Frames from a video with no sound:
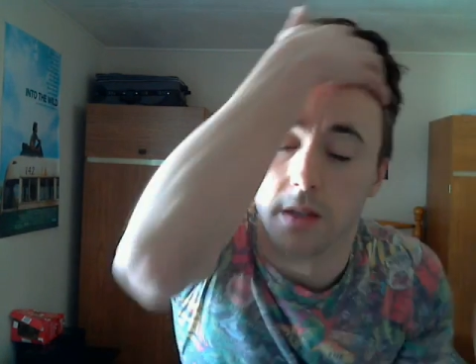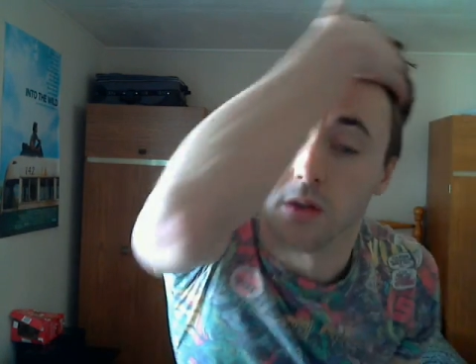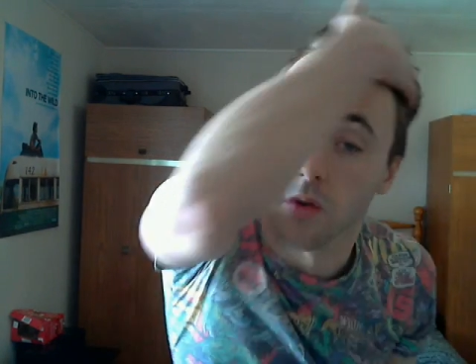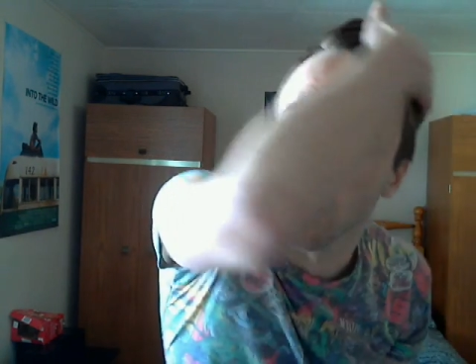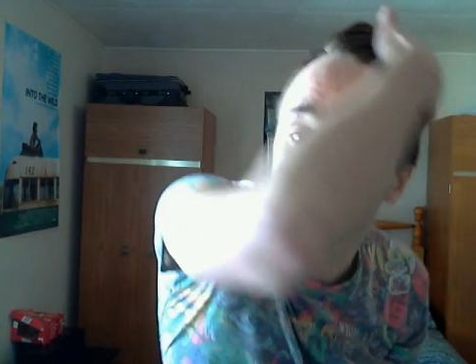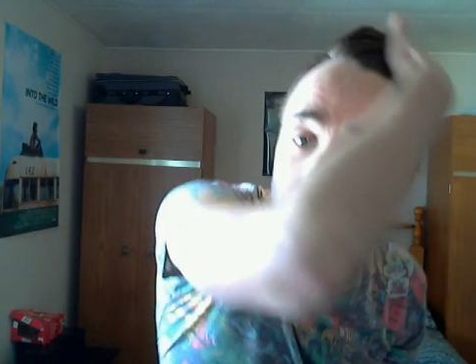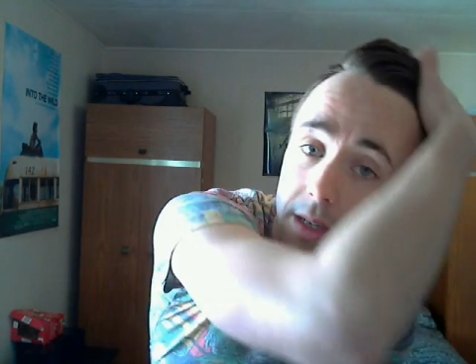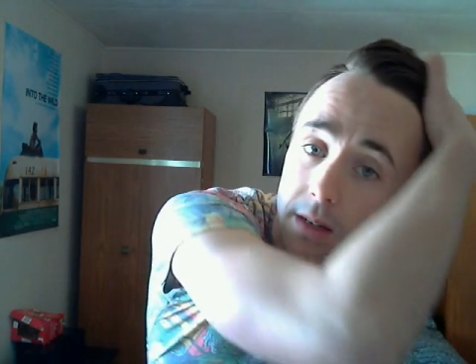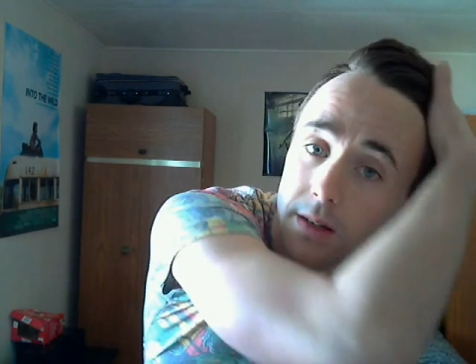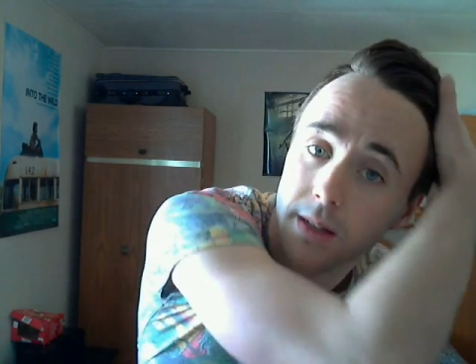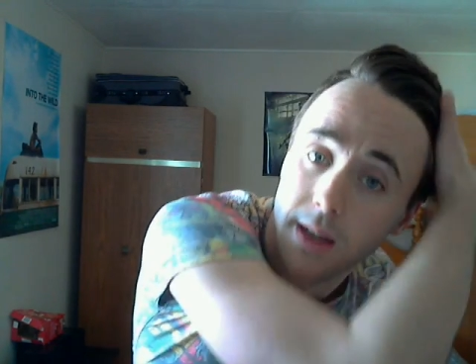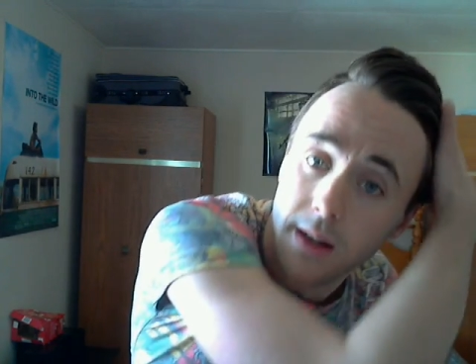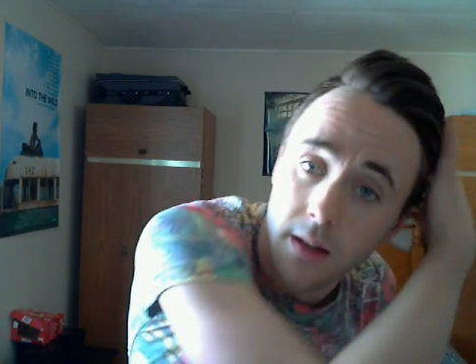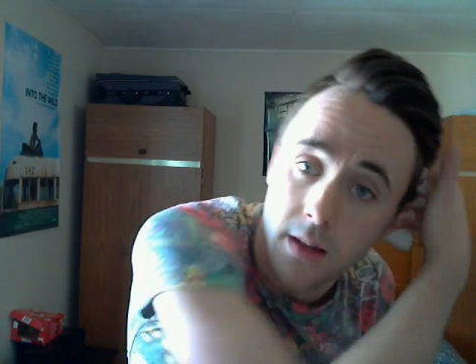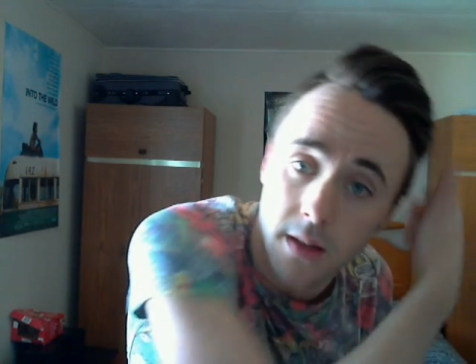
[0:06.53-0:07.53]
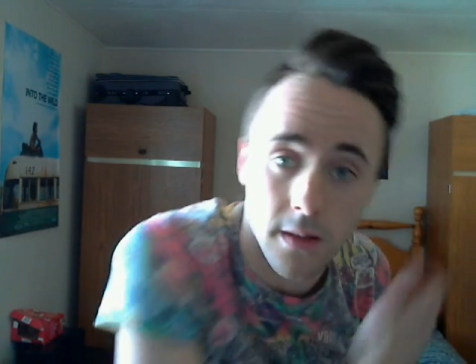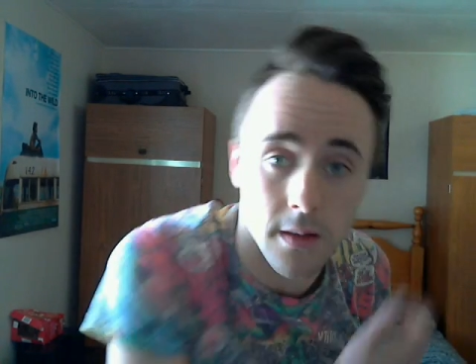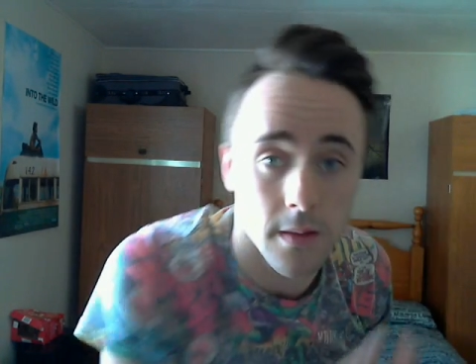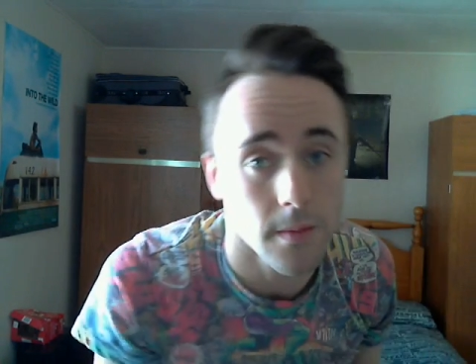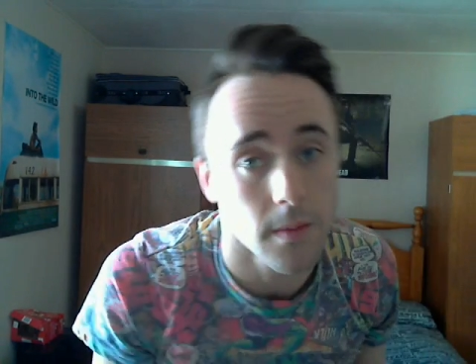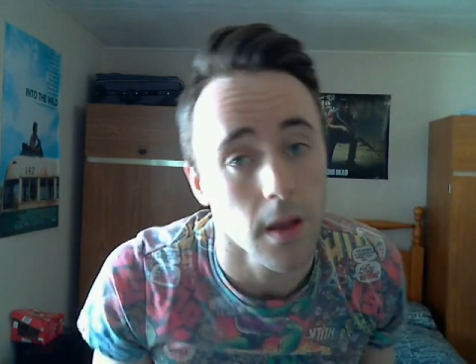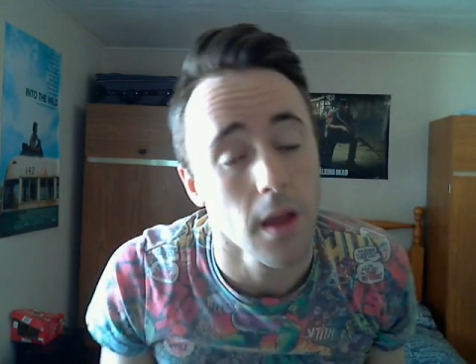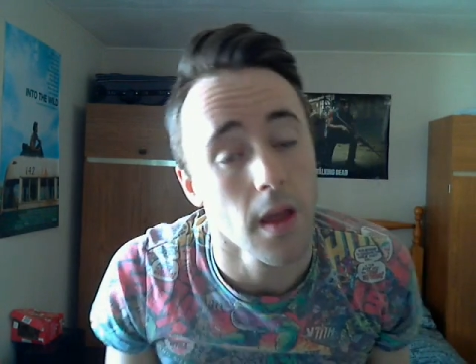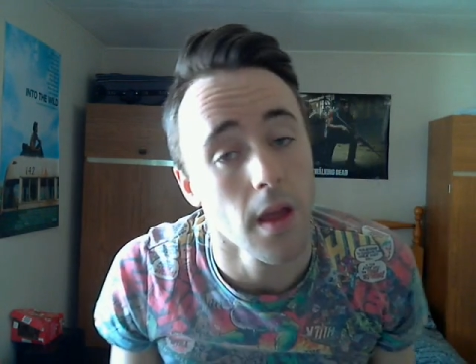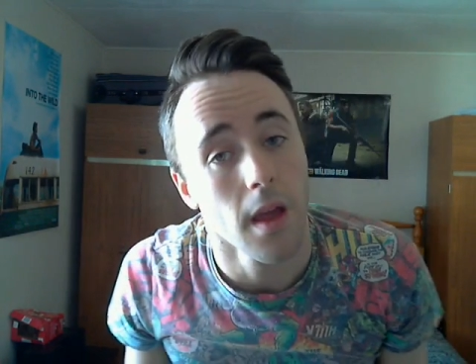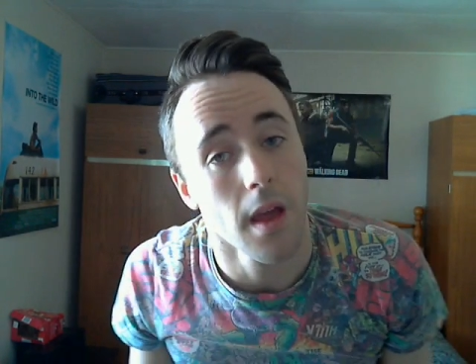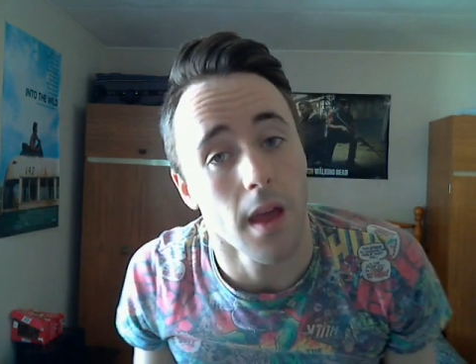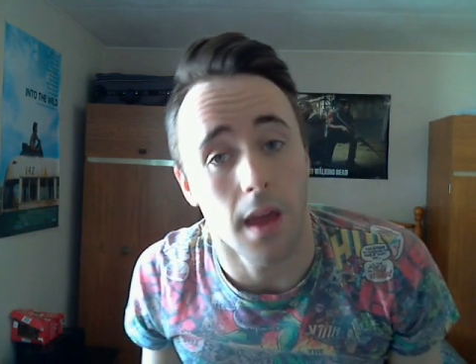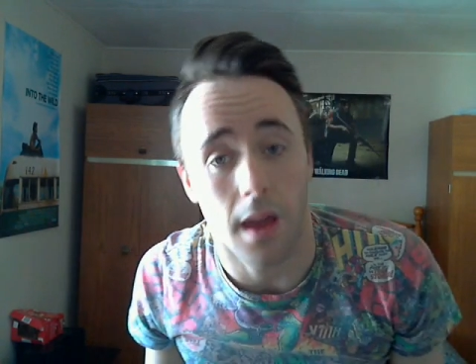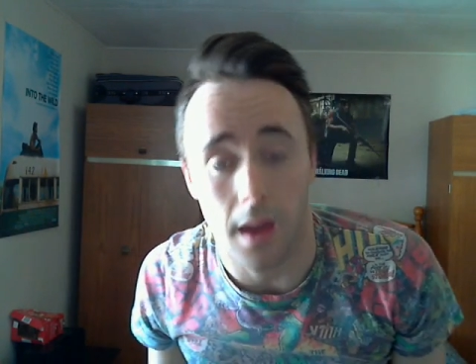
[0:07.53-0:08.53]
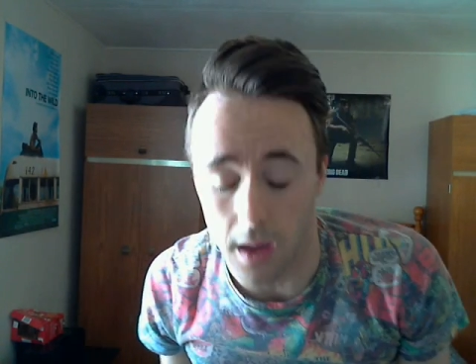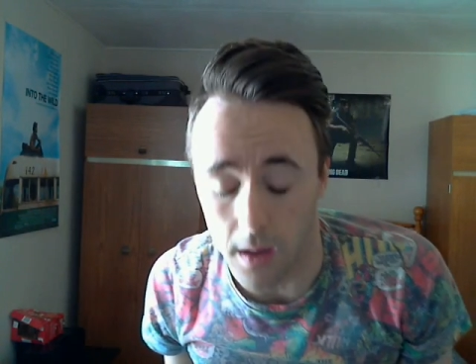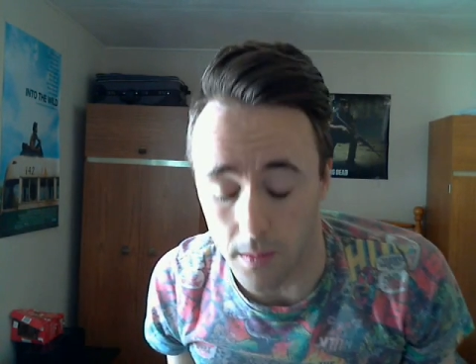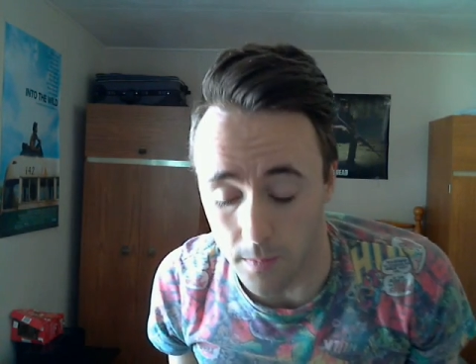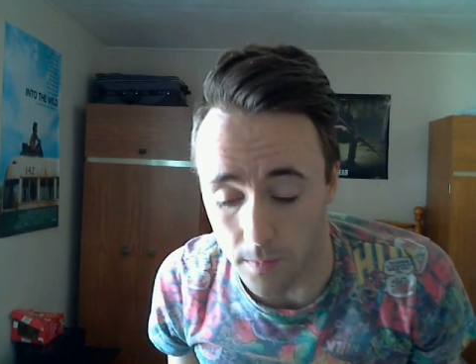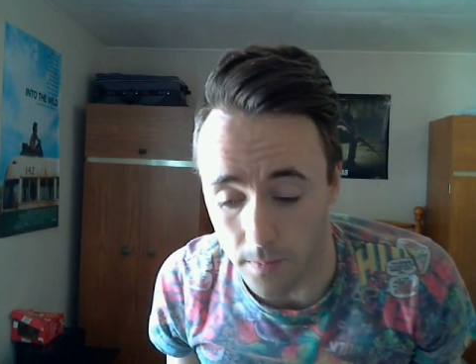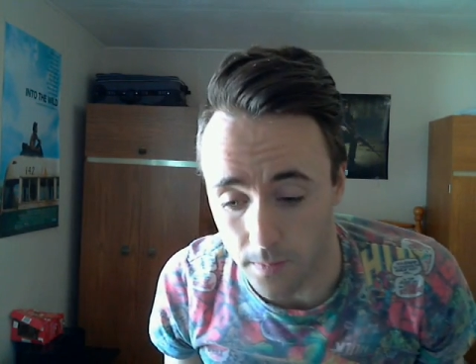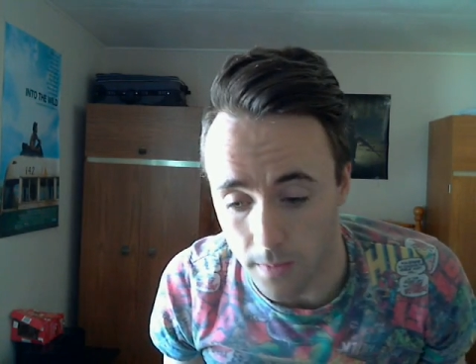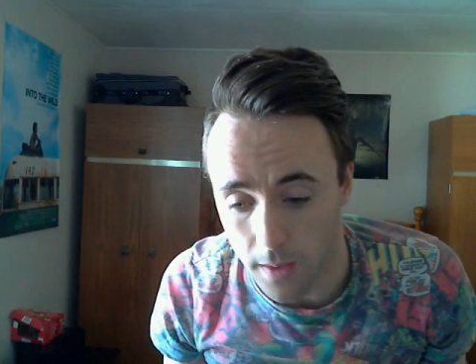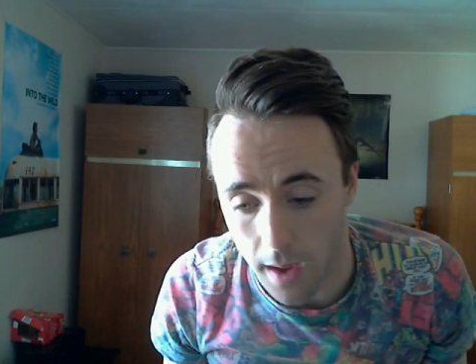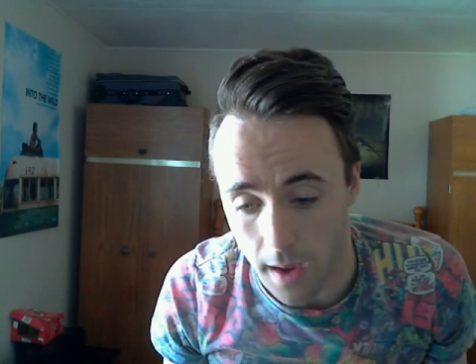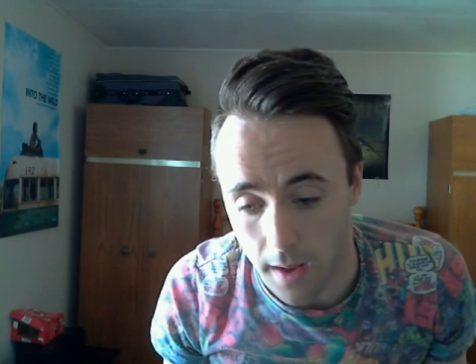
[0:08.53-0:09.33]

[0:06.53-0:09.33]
It's called Dear Darlin, and